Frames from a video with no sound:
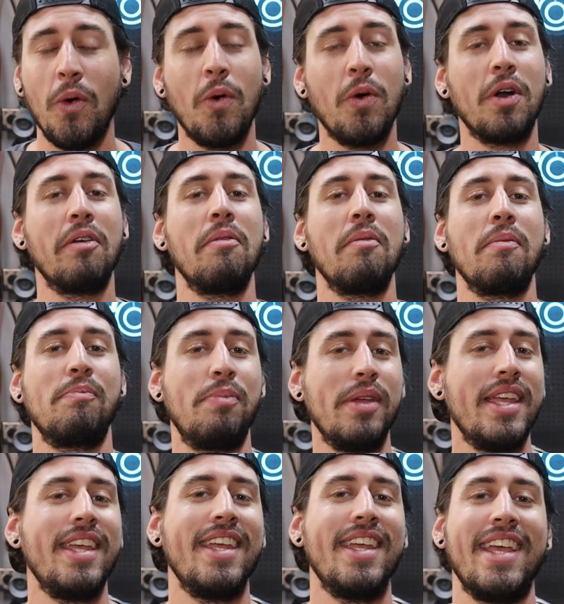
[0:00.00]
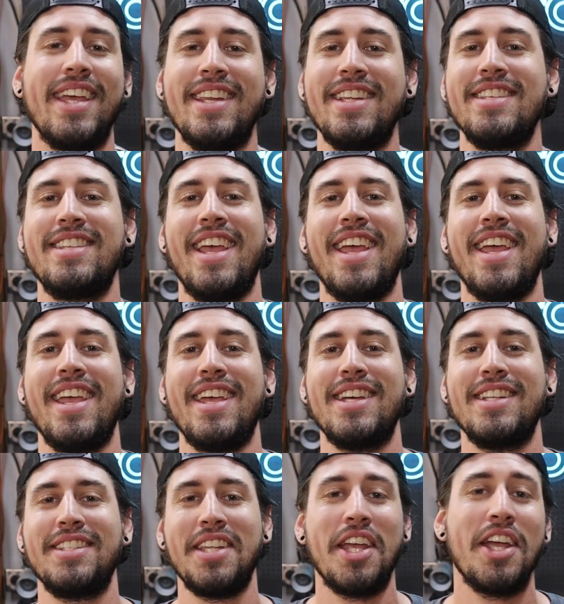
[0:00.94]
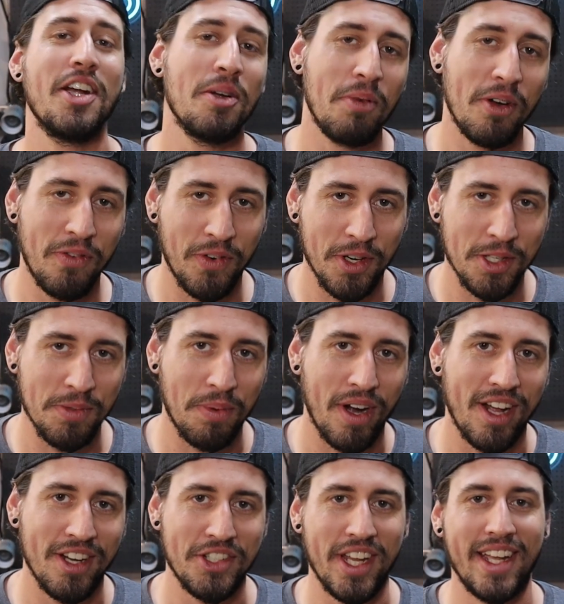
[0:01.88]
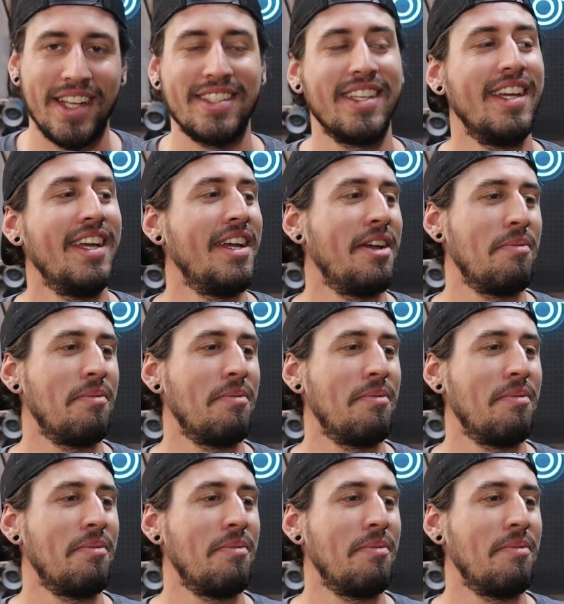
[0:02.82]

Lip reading: Or B, it is a terrible first project